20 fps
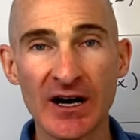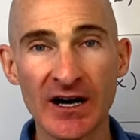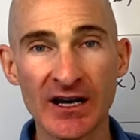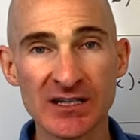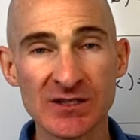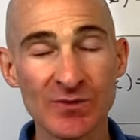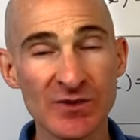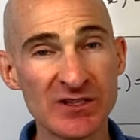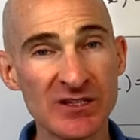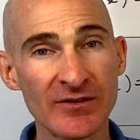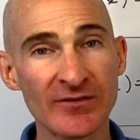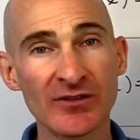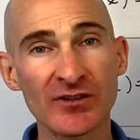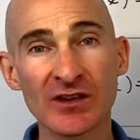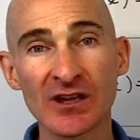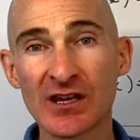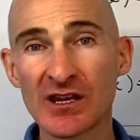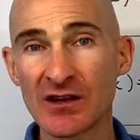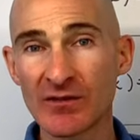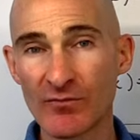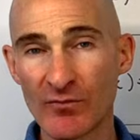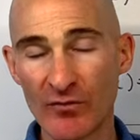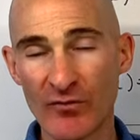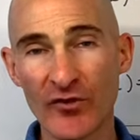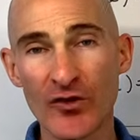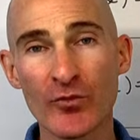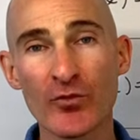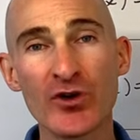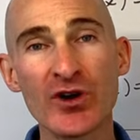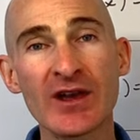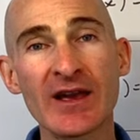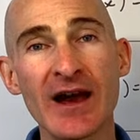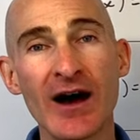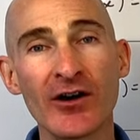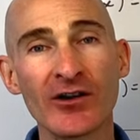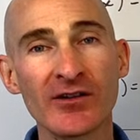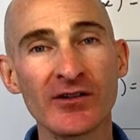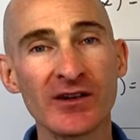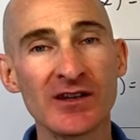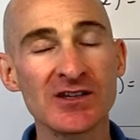specifically for
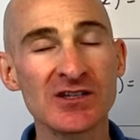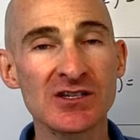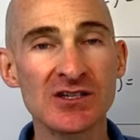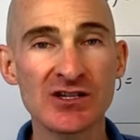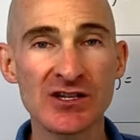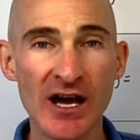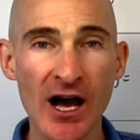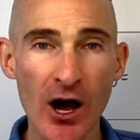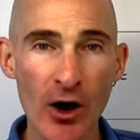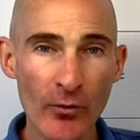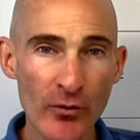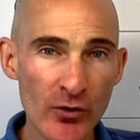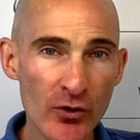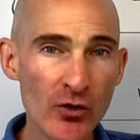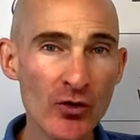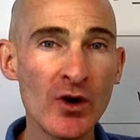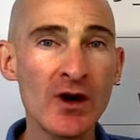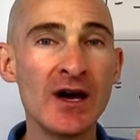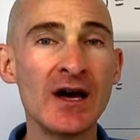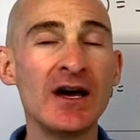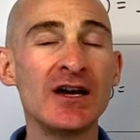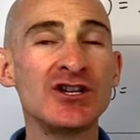pre-calculus to help you